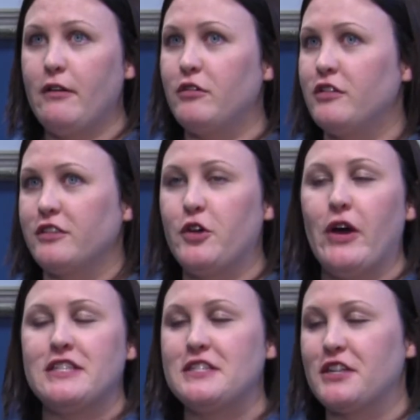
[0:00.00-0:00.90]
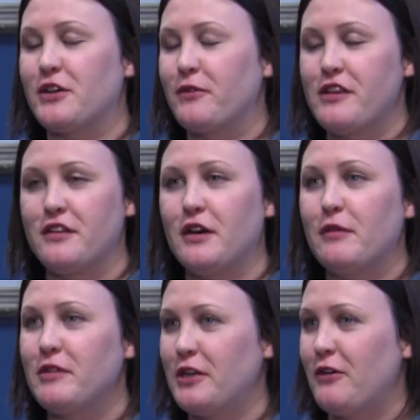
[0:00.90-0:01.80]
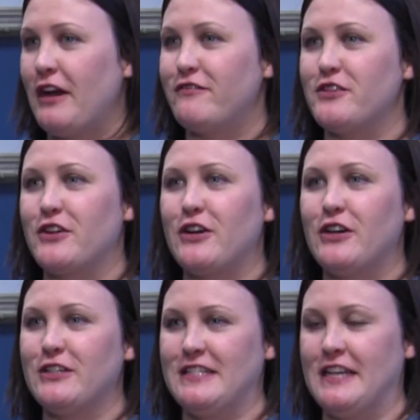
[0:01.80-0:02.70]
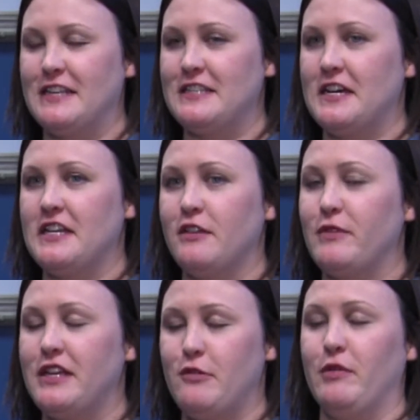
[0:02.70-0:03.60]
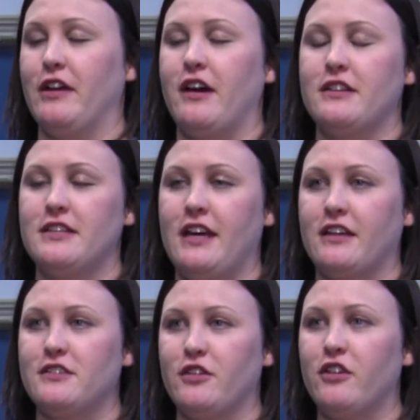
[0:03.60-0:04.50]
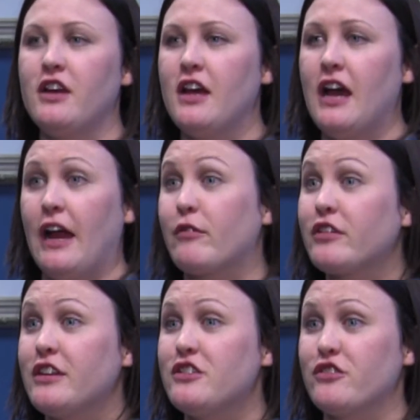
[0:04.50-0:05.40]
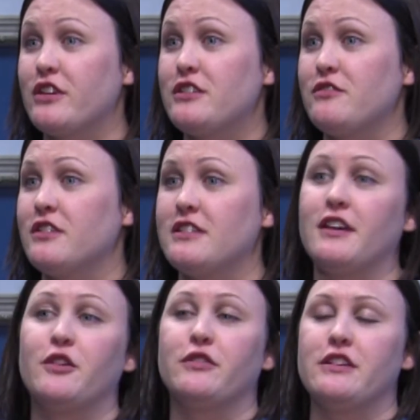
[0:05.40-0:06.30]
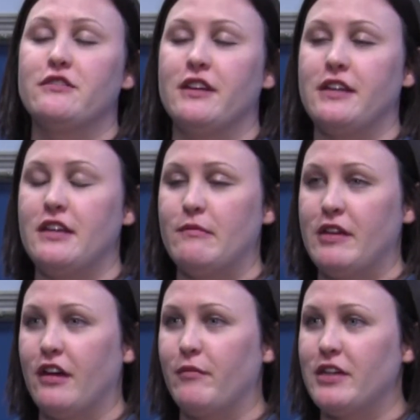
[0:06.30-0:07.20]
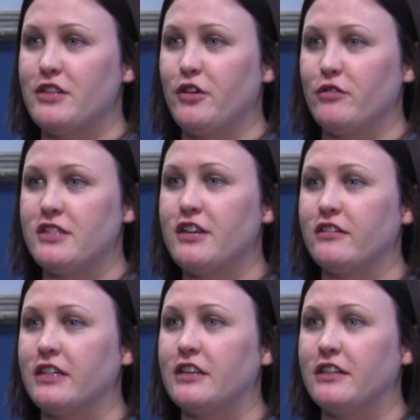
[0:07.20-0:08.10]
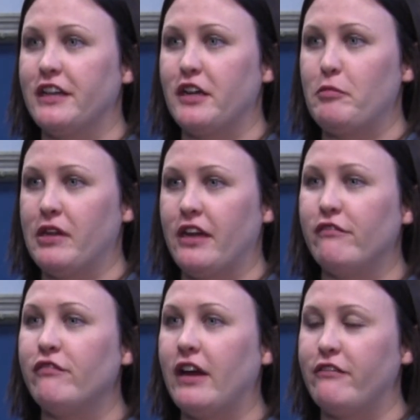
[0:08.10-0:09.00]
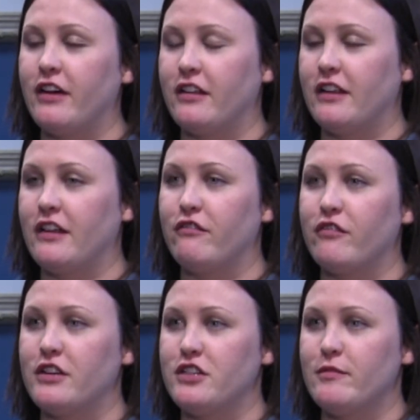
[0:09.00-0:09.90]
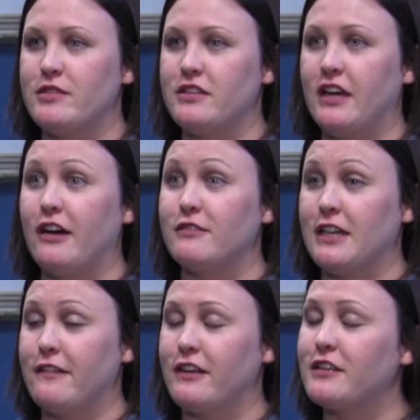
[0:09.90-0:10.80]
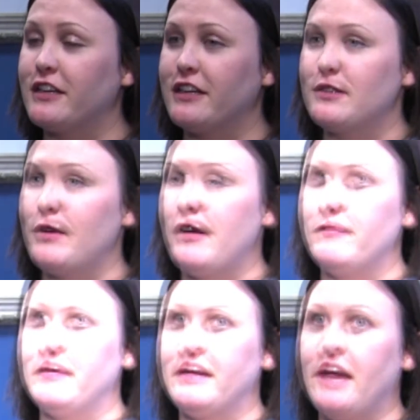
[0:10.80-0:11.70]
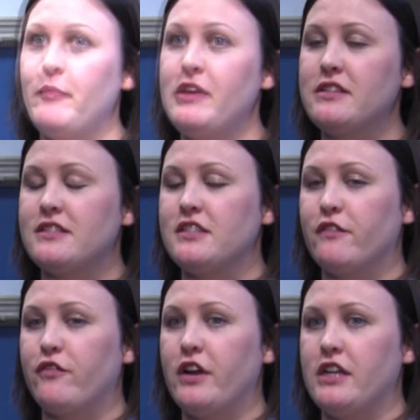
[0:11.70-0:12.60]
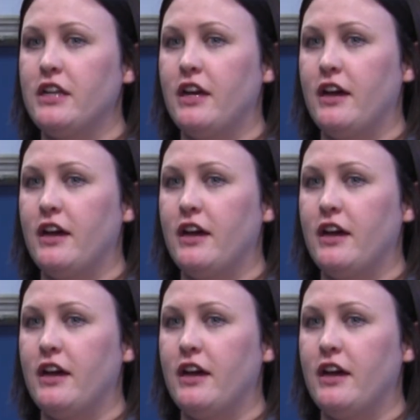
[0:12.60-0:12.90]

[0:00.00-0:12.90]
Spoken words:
will go out to dinner with them, after they're all said and done, and we keep in contact. So I really enjoy students. Not only do they keep me on my toes here in the clinic, but I've had a lot of friendships outside of the clinic as well. Agape is different,